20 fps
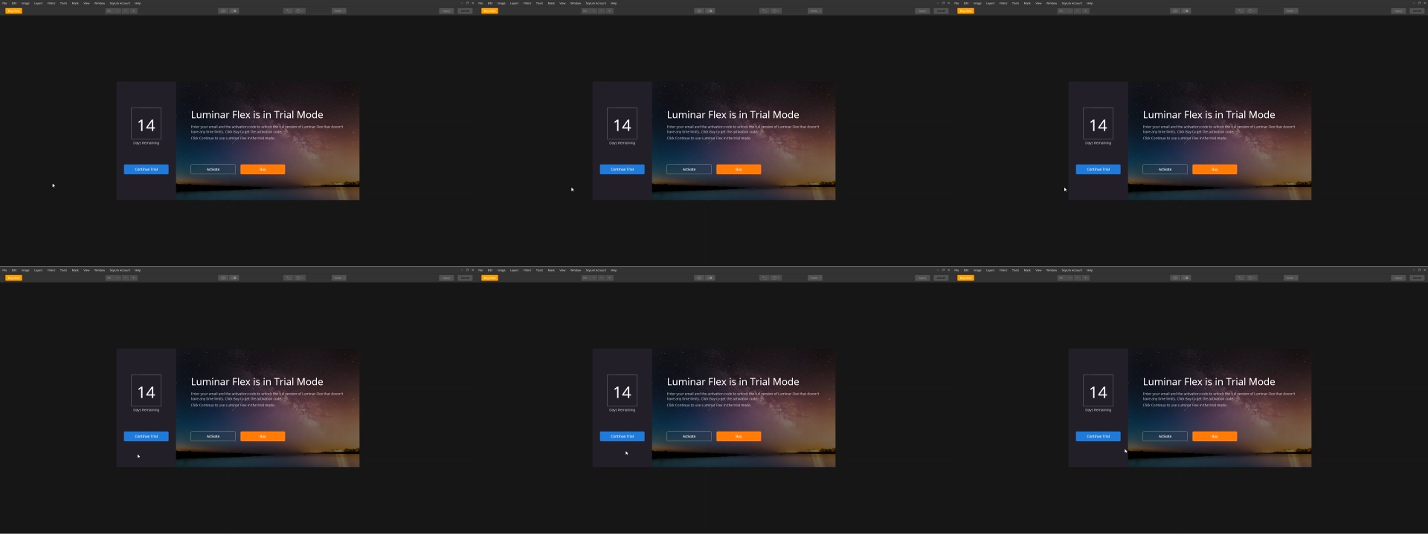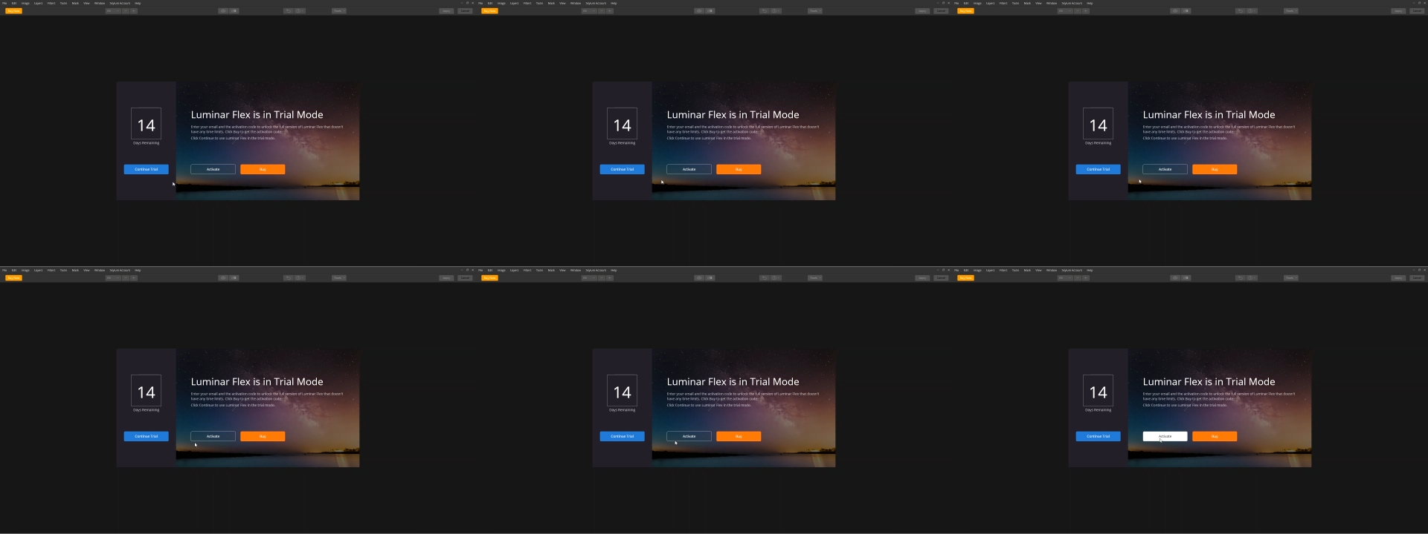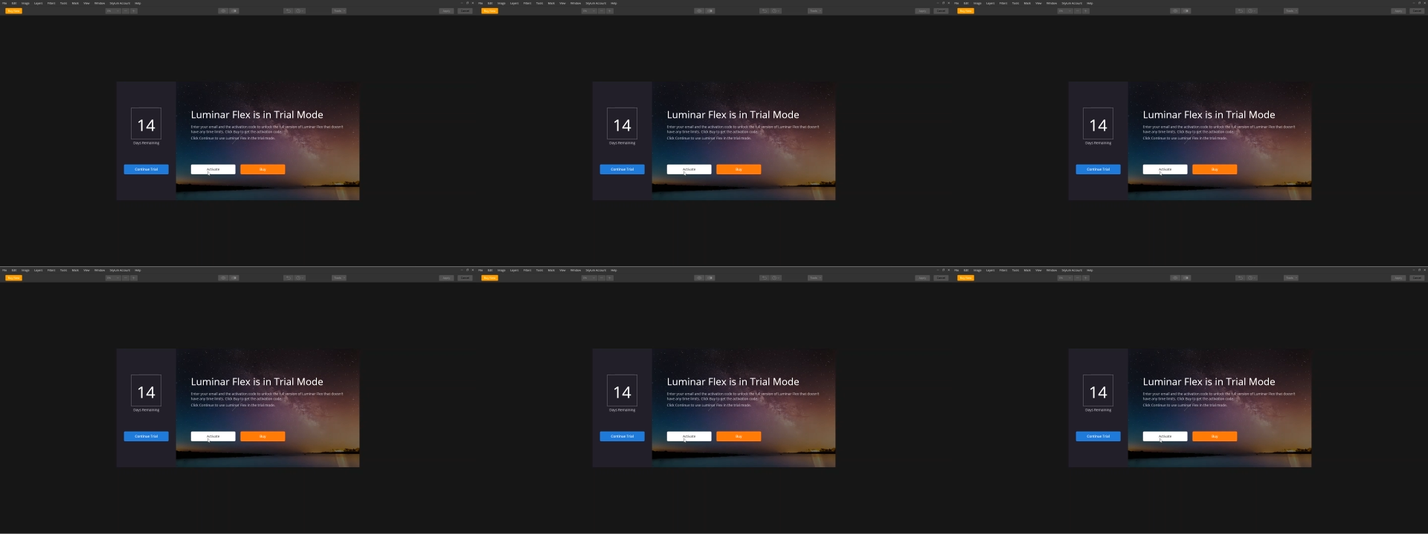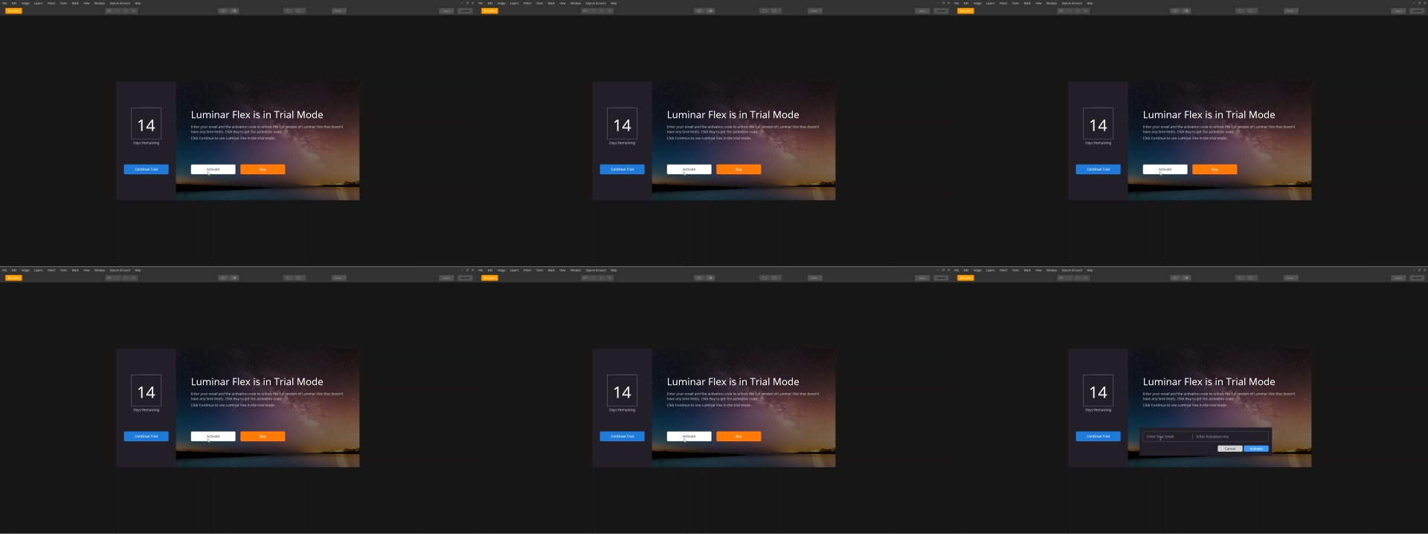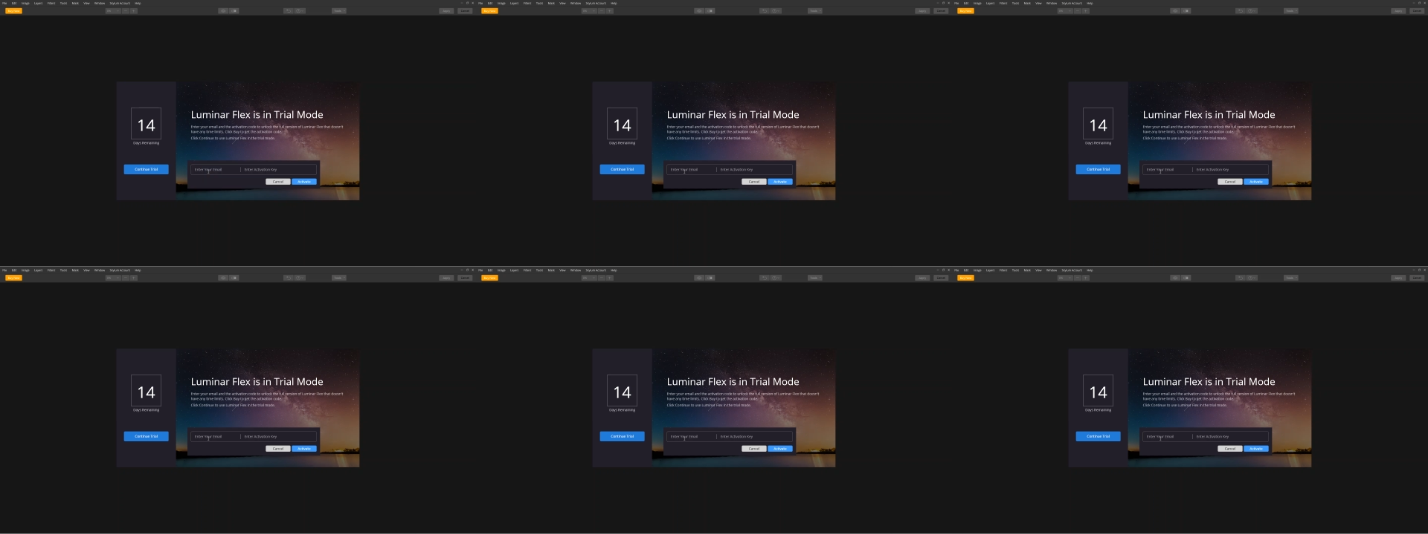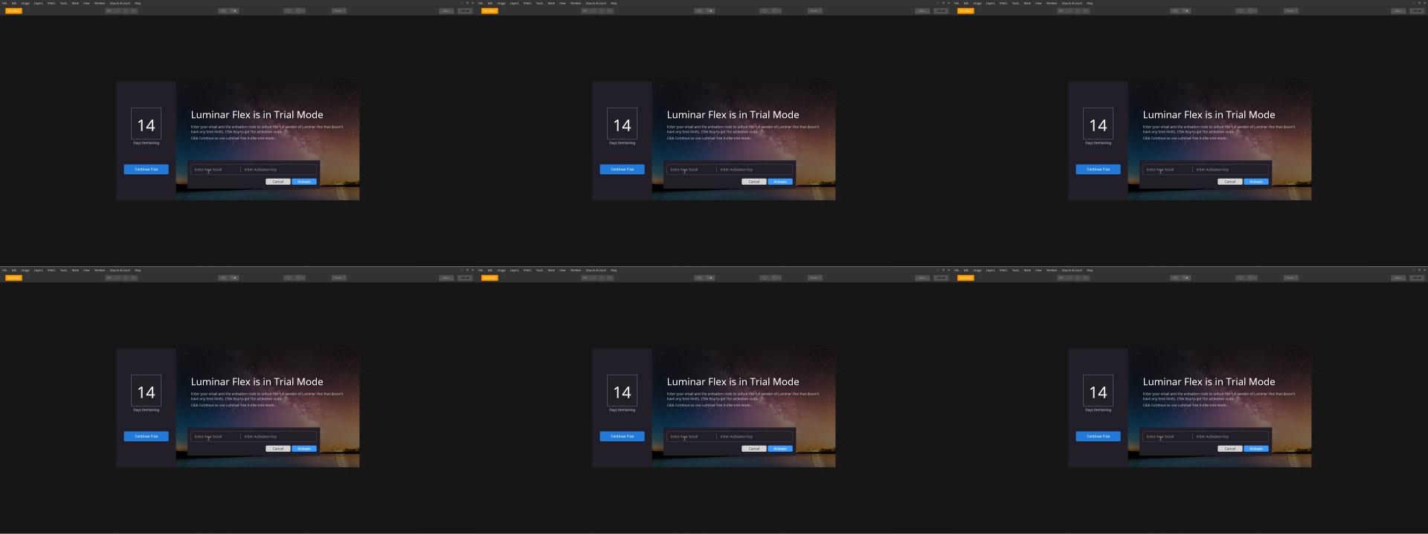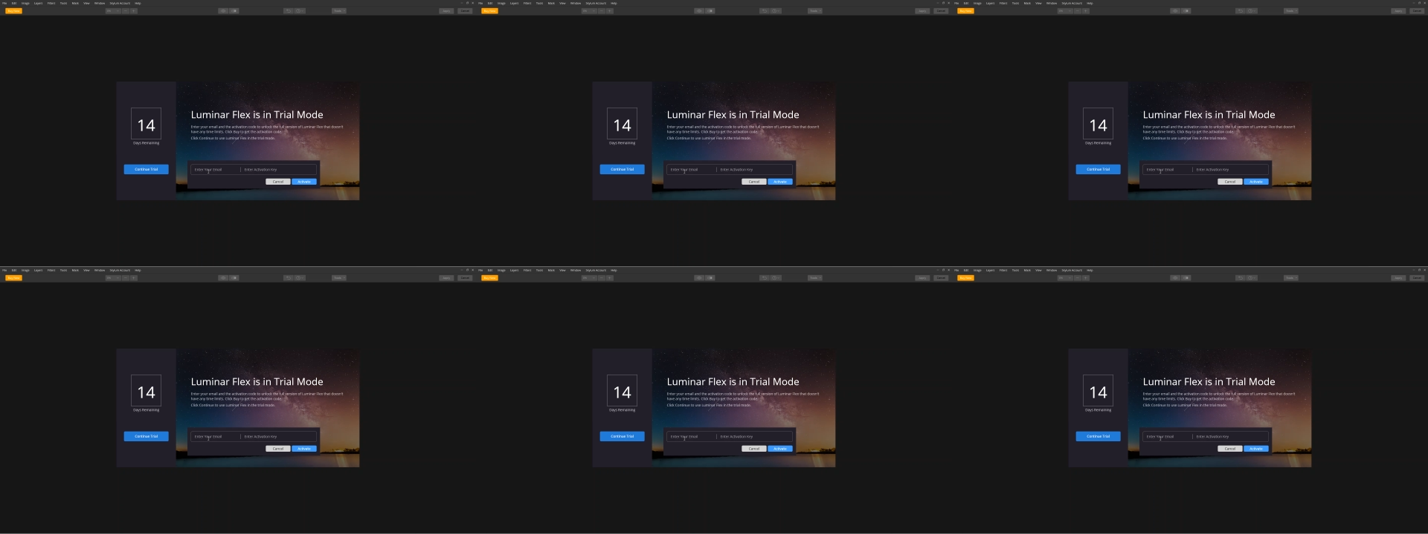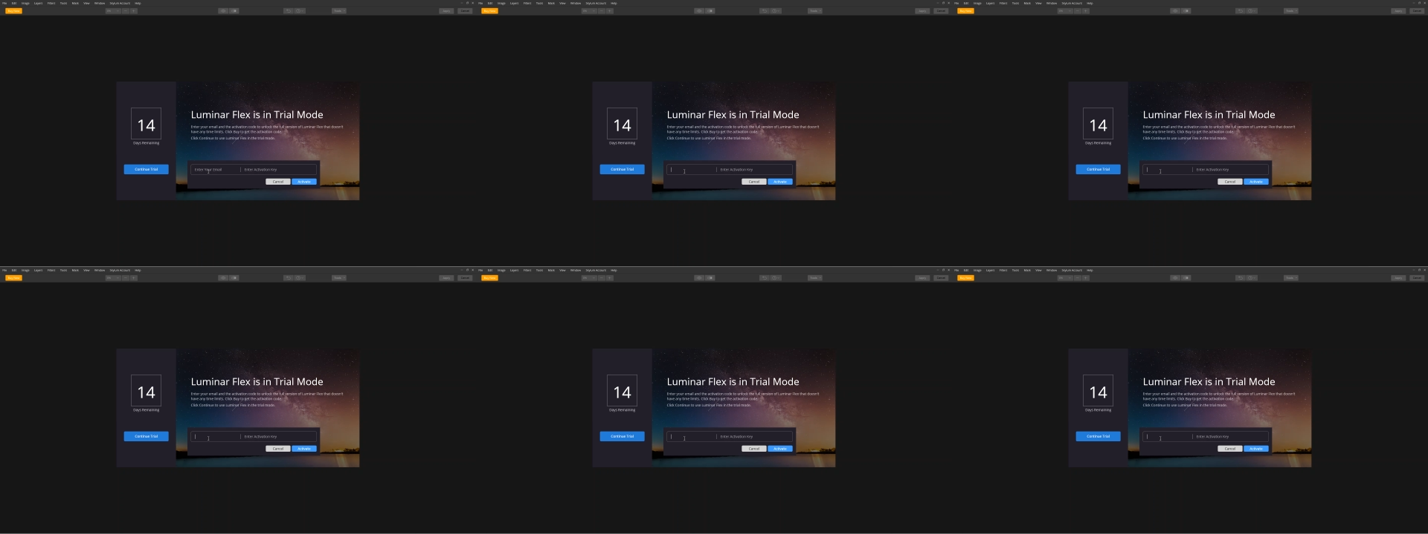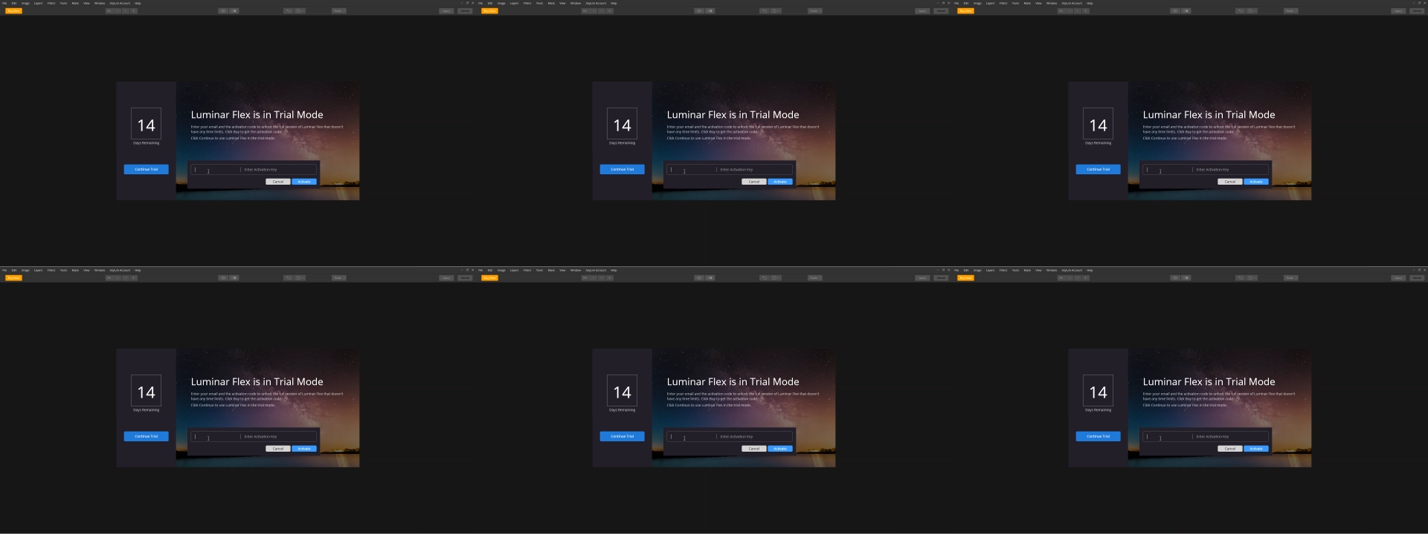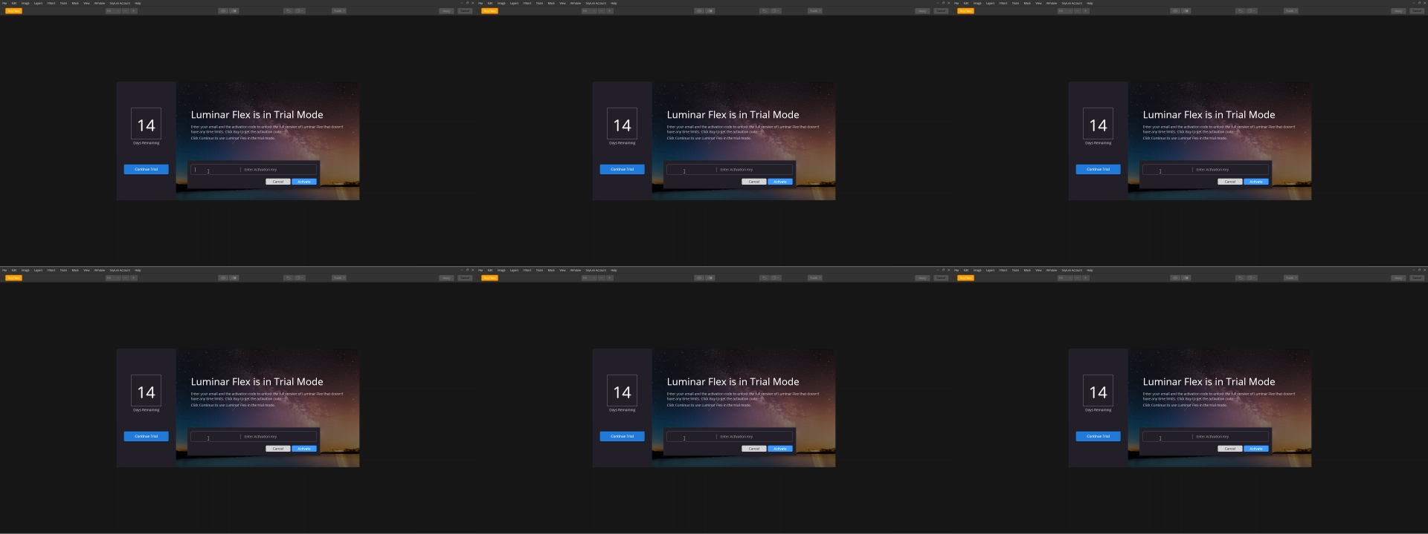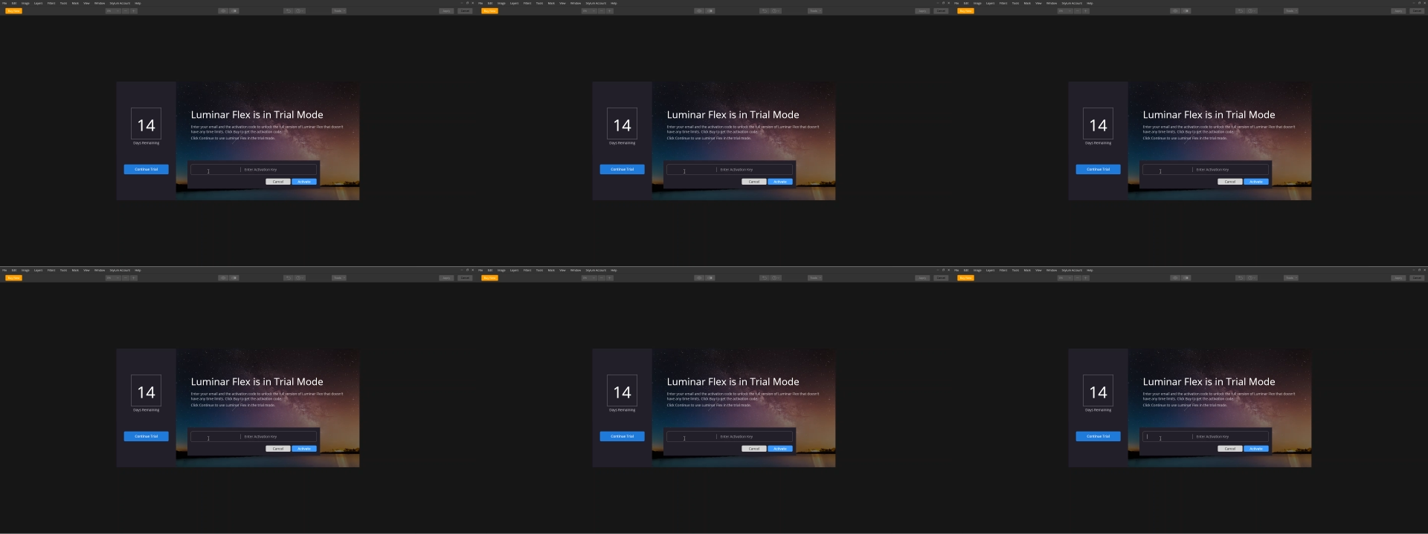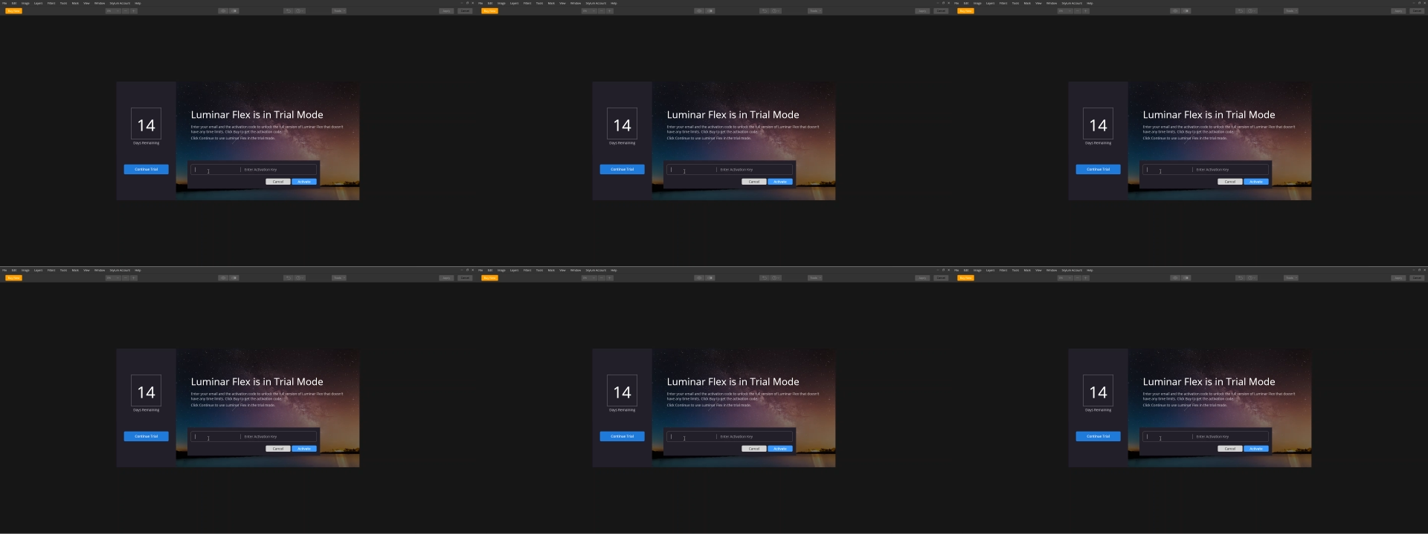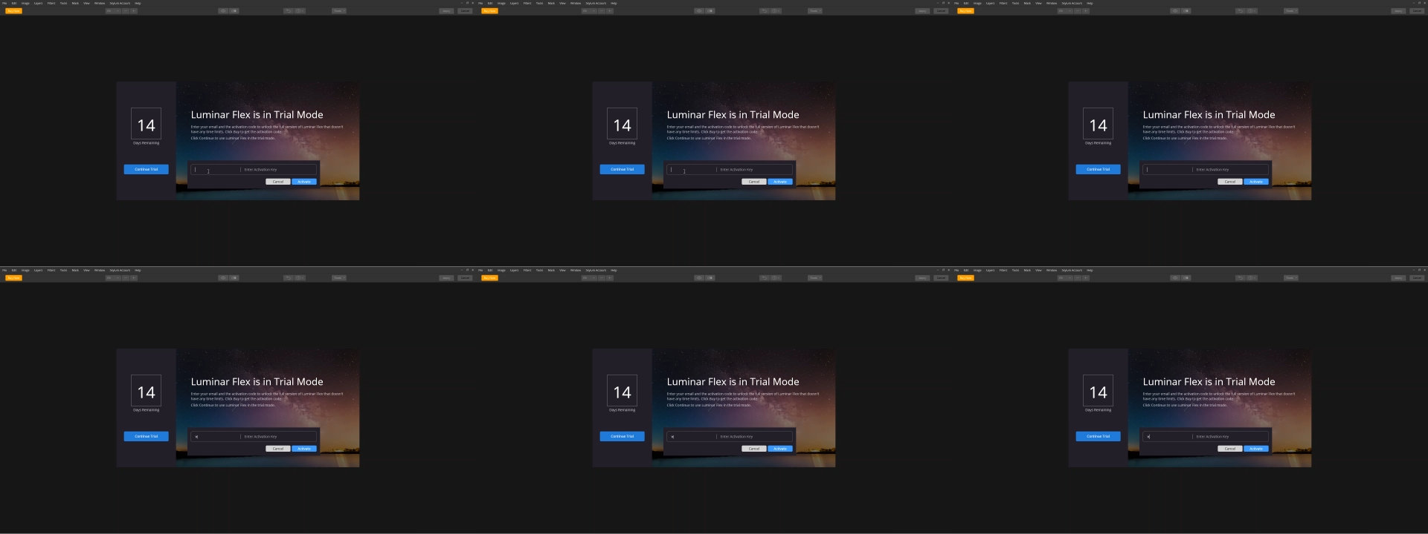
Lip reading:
[unreadable: no face in view]